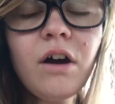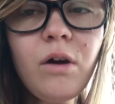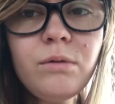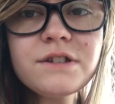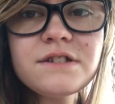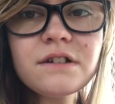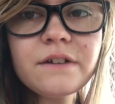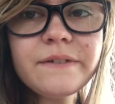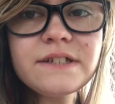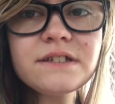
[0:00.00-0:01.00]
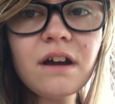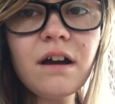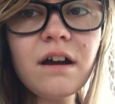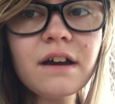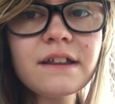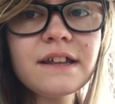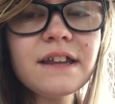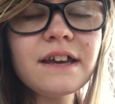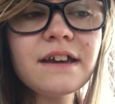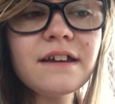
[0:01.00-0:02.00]
oh, a service dog, and they
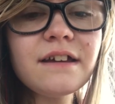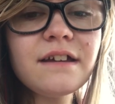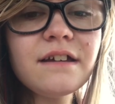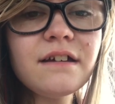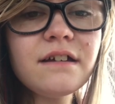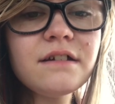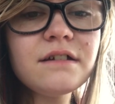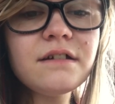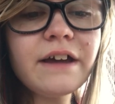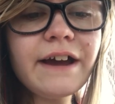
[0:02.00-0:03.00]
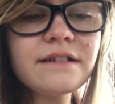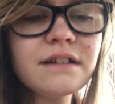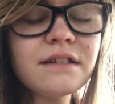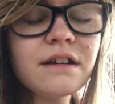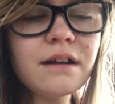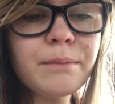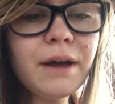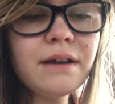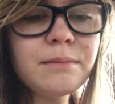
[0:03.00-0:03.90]
like act like they're gonna pet